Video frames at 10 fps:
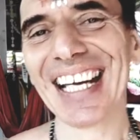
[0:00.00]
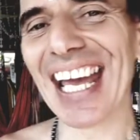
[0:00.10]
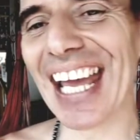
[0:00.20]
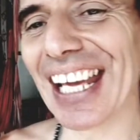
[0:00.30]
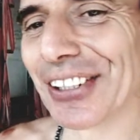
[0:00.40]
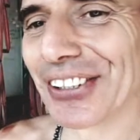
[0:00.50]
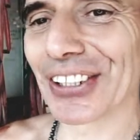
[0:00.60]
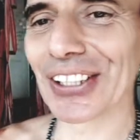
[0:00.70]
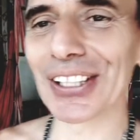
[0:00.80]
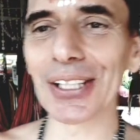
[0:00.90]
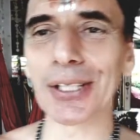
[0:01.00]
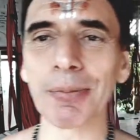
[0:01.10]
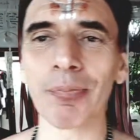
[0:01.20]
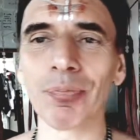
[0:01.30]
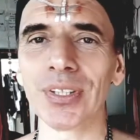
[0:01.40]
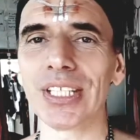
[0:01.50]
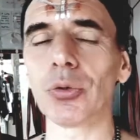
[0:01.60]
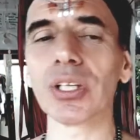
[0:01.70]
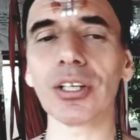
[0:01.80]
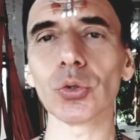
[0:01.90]
and um, yeah, we
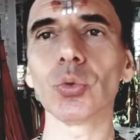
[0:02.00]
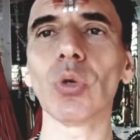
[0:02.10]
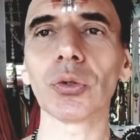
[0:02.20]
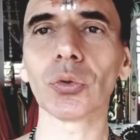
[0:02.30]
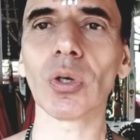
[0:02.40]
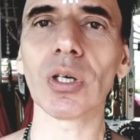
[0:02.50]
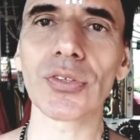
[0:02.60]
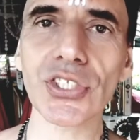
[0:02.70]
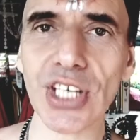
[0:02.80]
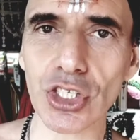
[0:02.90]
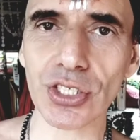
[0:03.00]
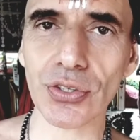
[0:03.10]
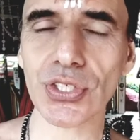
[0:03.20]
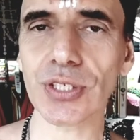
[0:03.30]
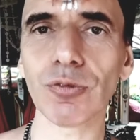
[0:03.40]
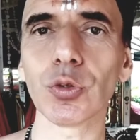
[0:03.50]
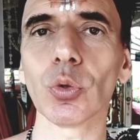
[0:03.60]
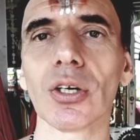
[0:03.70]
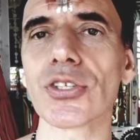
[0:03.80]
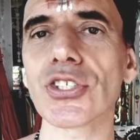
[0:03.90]
can do one on one sessions if you
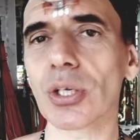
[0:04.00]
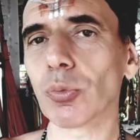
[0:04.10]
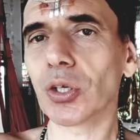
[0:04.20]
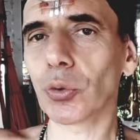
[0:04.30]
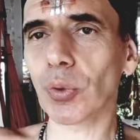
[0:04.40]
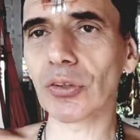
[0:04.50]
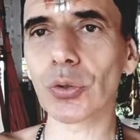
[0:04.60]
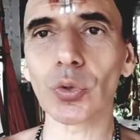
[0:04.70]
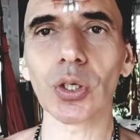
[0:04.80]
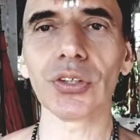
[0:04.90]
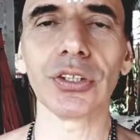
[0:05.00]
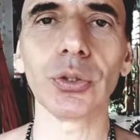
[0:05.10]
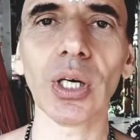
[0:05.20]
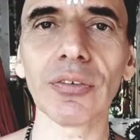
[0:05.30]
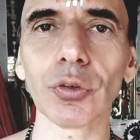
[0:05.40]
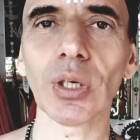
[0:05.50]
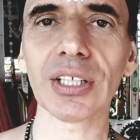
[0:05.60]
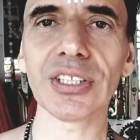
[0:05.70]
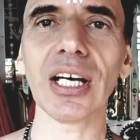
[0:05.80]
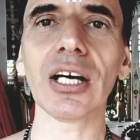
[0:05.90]
are somewhere around the world and you have no
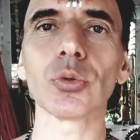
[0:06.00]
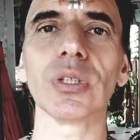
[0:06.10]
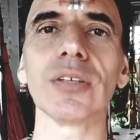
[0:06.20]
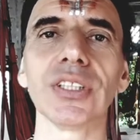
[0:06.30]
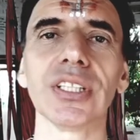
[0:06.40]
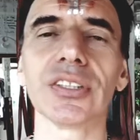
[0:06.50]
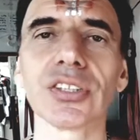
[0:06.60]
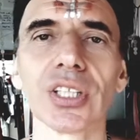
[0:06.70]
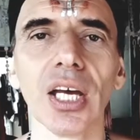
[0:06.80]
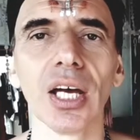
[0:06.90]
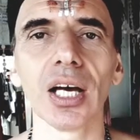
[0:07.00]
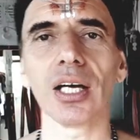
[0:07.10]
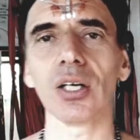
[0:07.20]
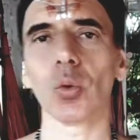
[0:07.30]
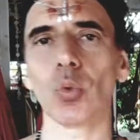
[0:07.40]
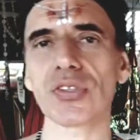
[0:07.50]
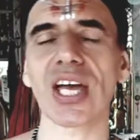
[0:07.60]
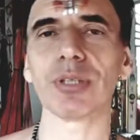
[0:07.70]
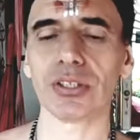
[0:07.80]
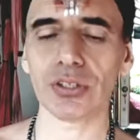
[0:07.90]
idea how to navigate uh, what's
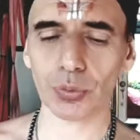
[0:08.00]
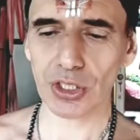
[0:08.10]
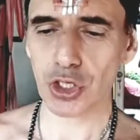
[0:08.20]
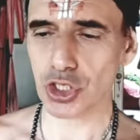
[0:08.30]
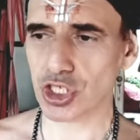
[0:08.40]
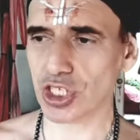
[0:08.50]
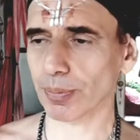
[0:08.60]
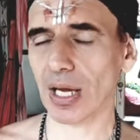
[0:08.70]
happening in your relationship.